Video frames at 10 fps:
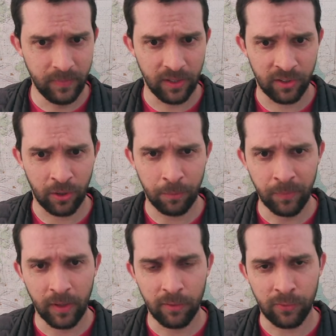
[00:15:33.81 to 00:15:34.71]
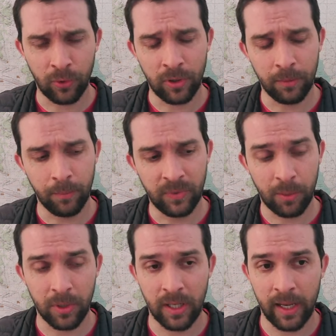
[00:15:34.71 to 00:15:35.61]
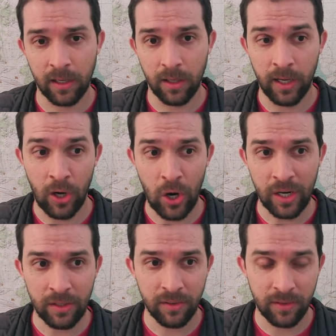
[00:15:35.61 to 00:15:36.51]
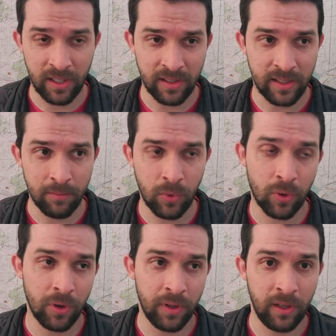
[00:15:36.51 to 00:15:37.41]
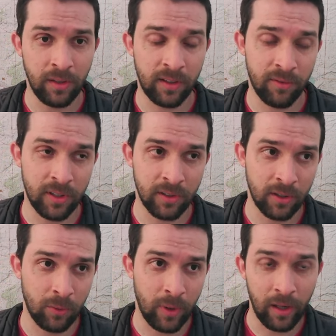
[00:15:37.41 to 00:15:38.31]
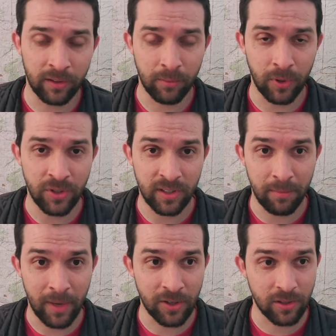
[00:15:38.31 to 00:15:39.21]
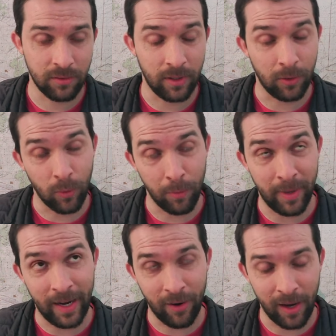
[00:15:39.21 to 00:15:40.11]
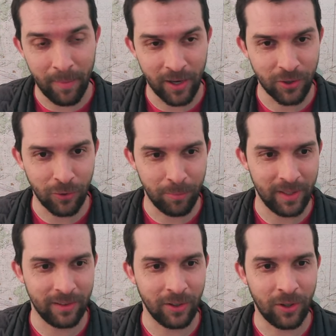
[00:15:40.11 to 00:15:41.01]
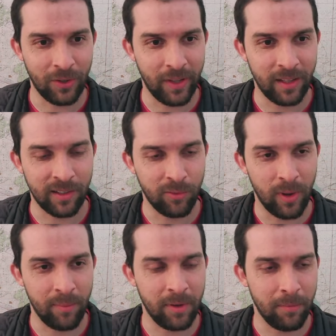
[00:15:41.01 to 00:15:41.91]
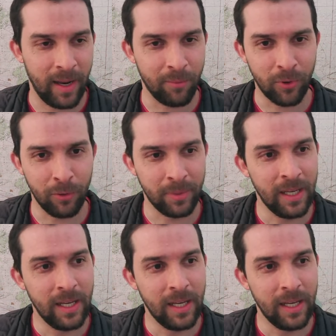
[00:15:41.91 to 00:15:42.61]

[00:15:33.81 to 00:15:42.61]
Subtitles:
So for someone like an AREDN system or the San Francisco Wireless Emergency Mesh or Bay Area Mesh Group, as they're called, the SFWEM and BAM group,